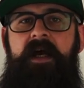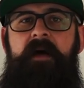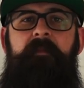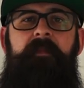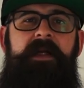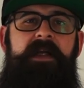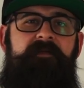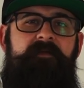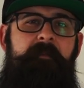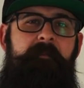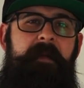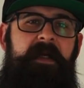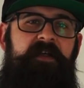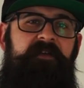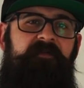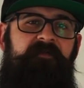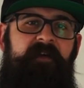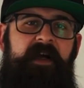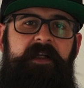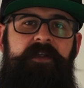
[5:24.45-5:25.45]
but even
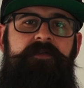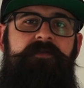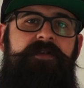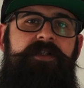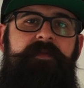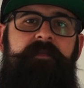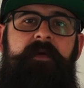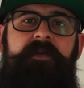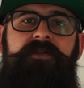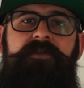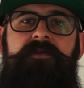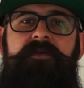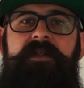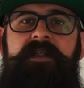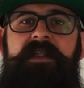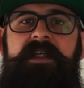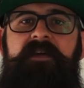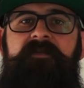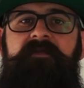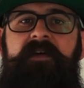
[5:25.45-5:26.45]
manufacturers
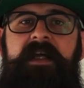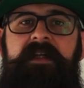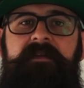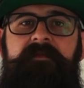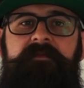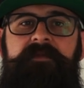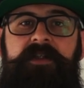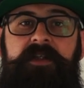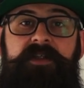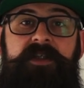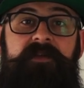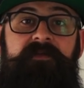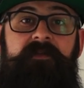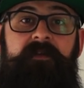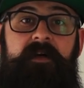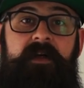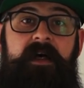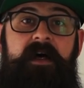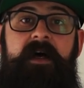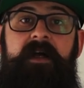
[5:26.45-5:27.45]
sponsoring the event, such as
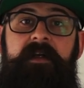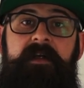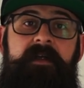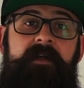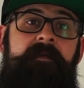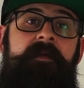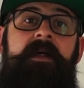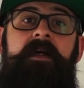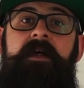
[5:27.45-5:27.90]
Ferrari,